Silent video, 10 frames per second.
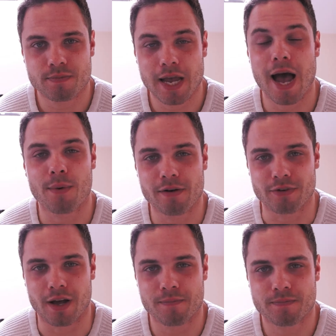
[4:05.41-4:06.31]

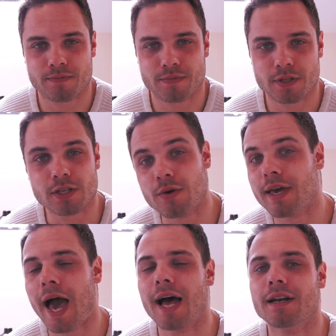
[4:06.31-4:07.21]
However, you
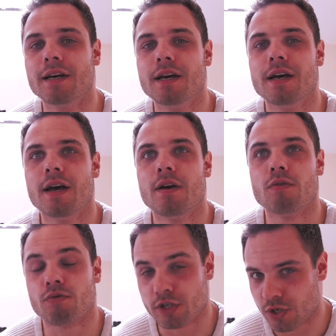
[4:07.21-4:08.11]
can
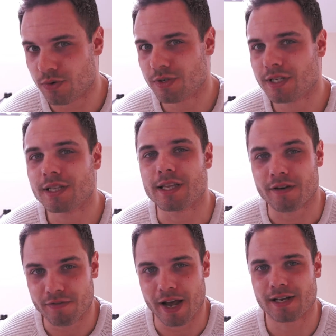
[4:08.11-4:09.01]
reduce the
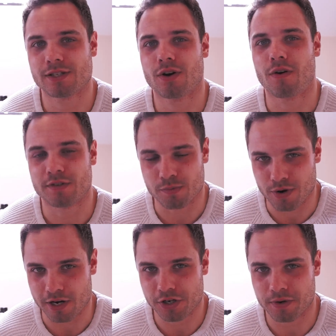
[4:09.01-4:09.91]
effects of
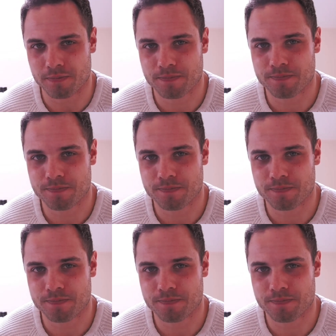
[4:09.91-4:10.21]
suppression.